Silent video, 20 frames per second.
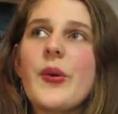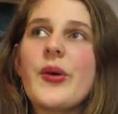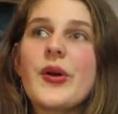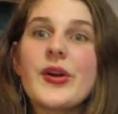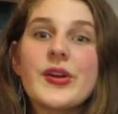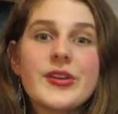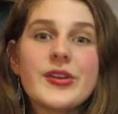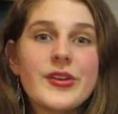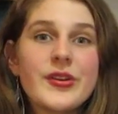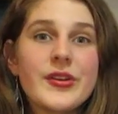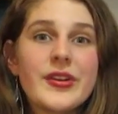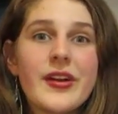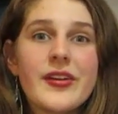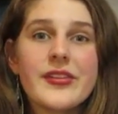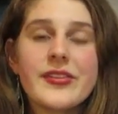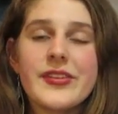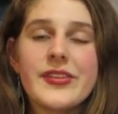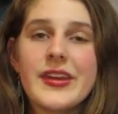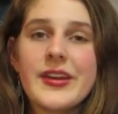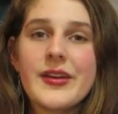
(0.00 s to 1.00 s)
her
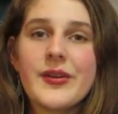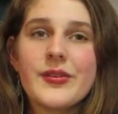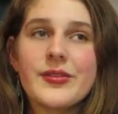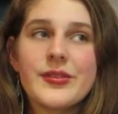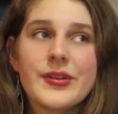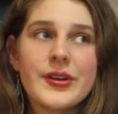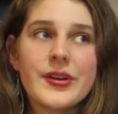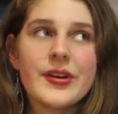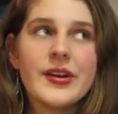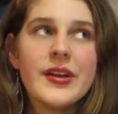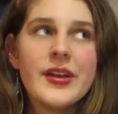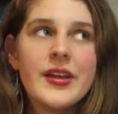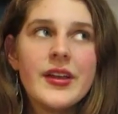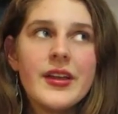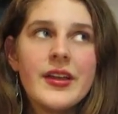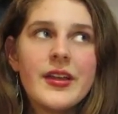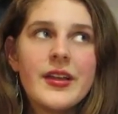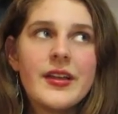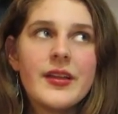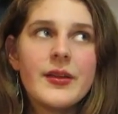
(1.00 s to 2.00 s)
curiosity over
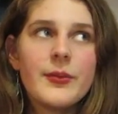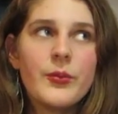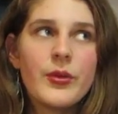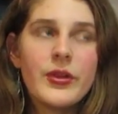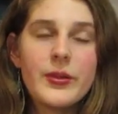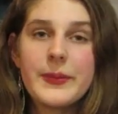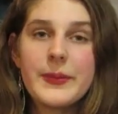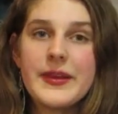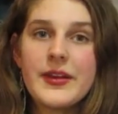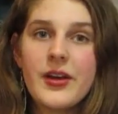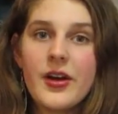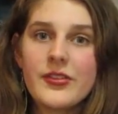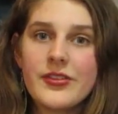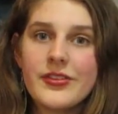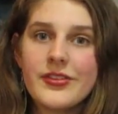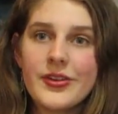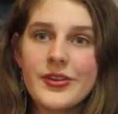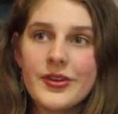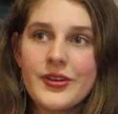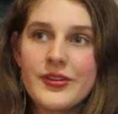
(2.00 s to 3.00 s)
Willoughby
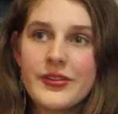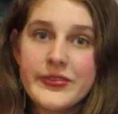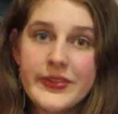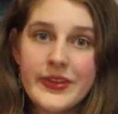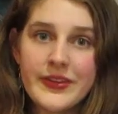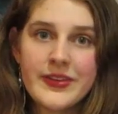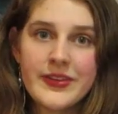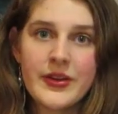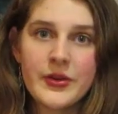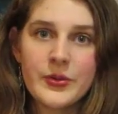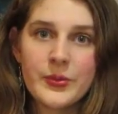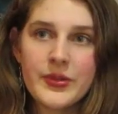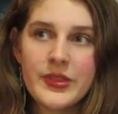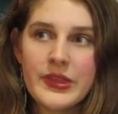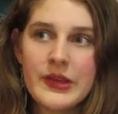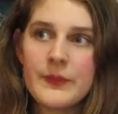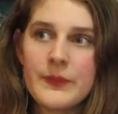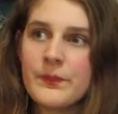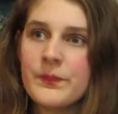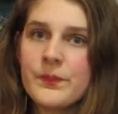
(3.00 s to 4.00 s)
causes her to sit down with
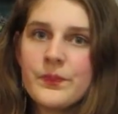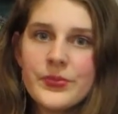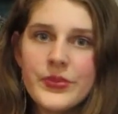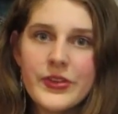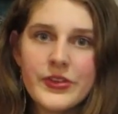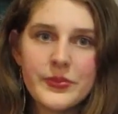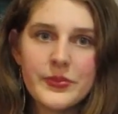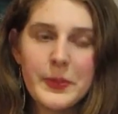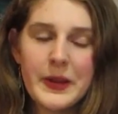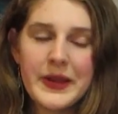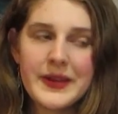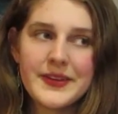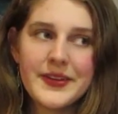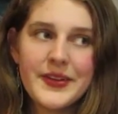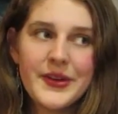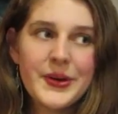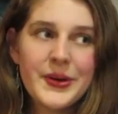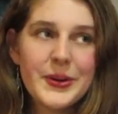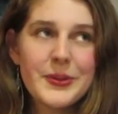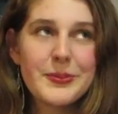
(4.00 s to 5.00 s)
him, despite
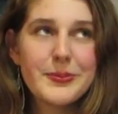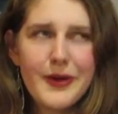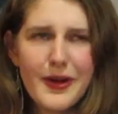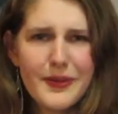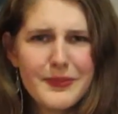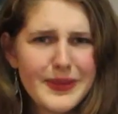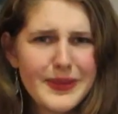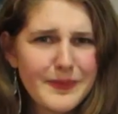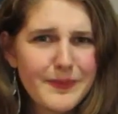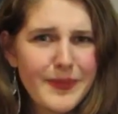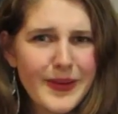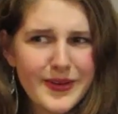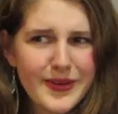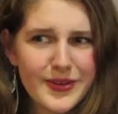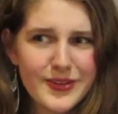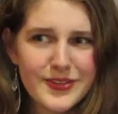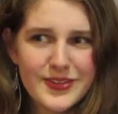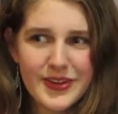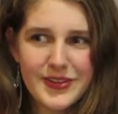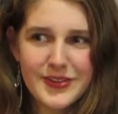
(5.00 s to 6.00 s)
her probably
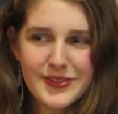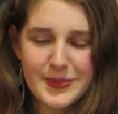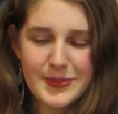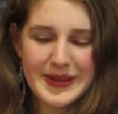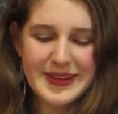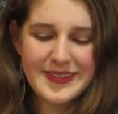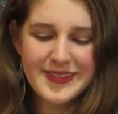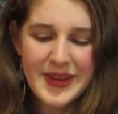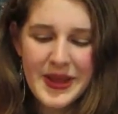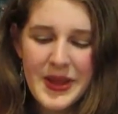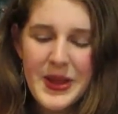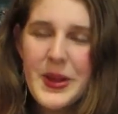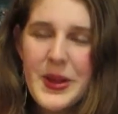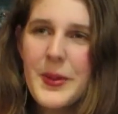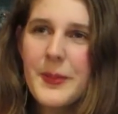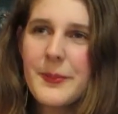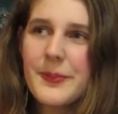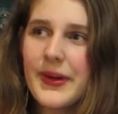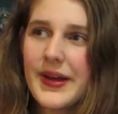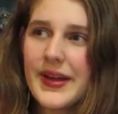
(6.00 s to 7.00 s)
better judgment,
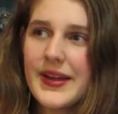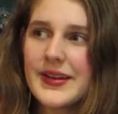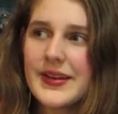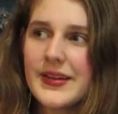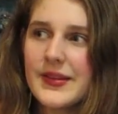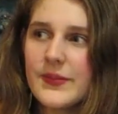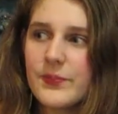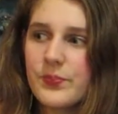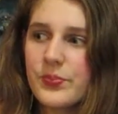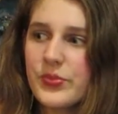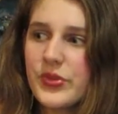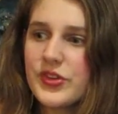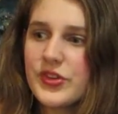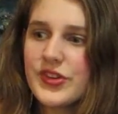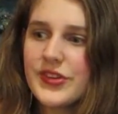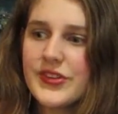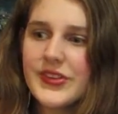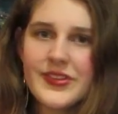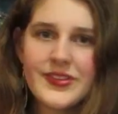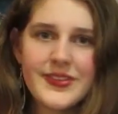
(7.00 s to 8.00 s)
but she
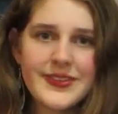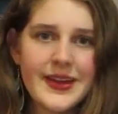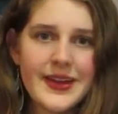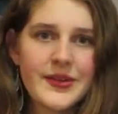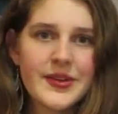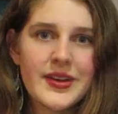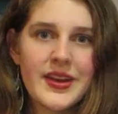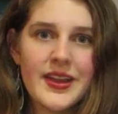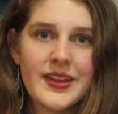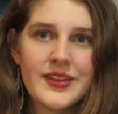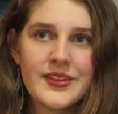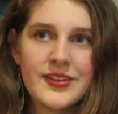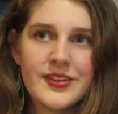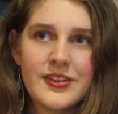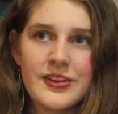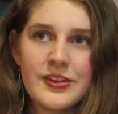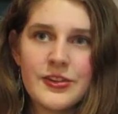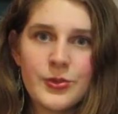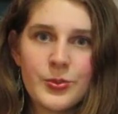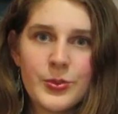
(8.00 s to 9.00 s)
sits down and
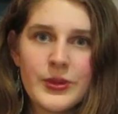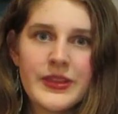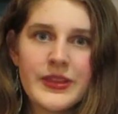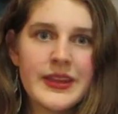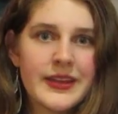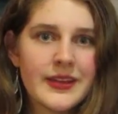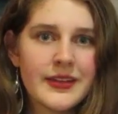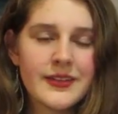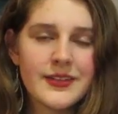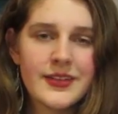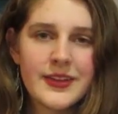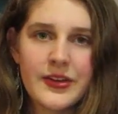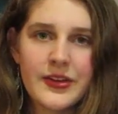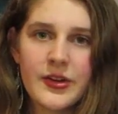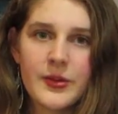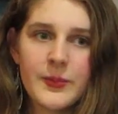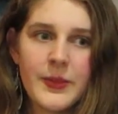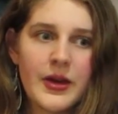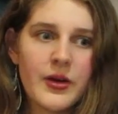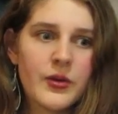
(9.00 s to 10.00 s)
she's willing to hear
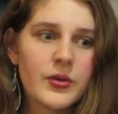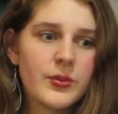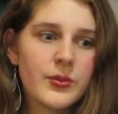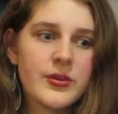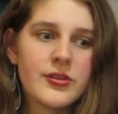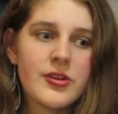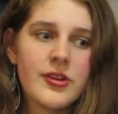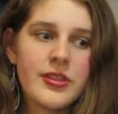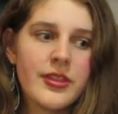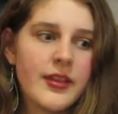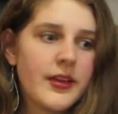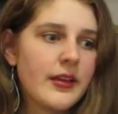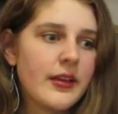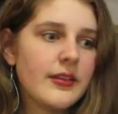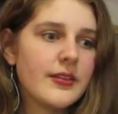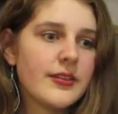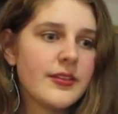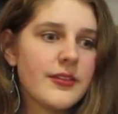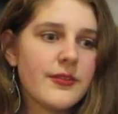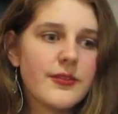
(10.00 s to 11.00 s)
him out, which I think
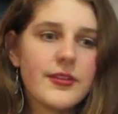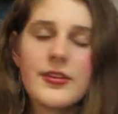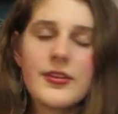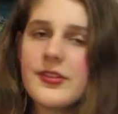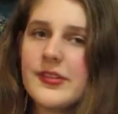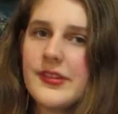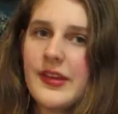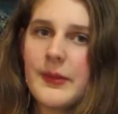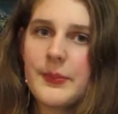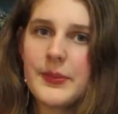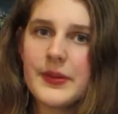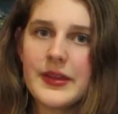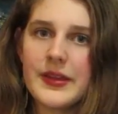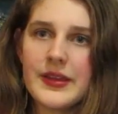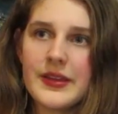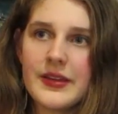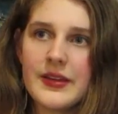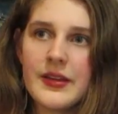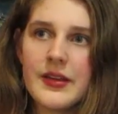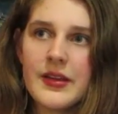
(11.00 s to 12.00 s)
is the first step
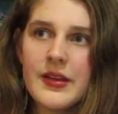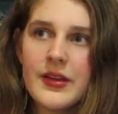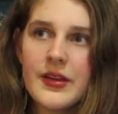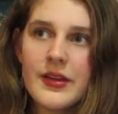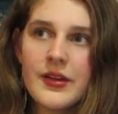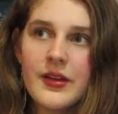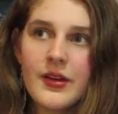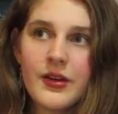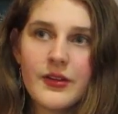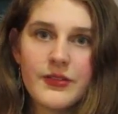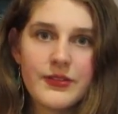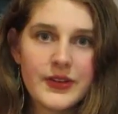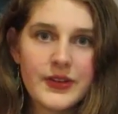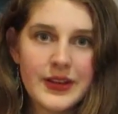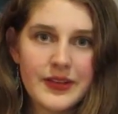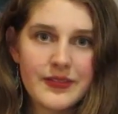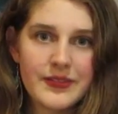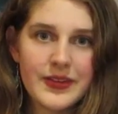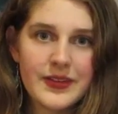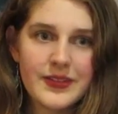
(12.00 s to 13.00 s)
in her
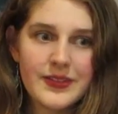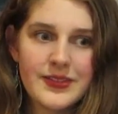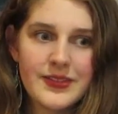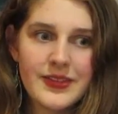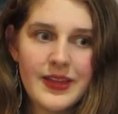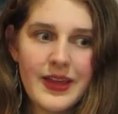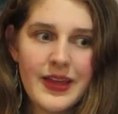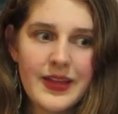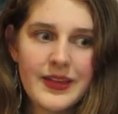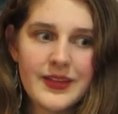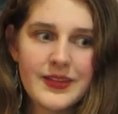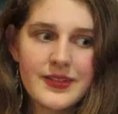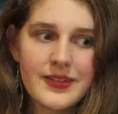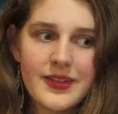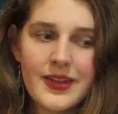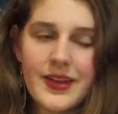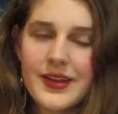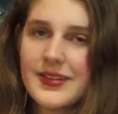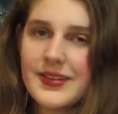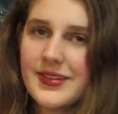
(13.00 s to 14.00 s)
forgiveness. And
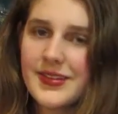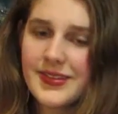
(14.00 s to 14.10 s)
I